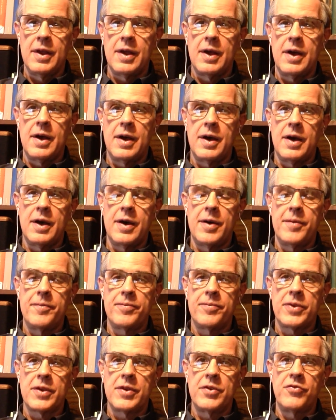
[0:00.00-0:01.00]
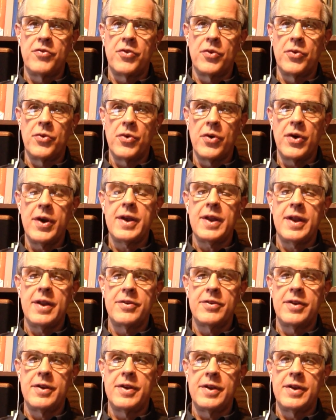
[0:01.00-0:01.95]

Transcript: Veroit has a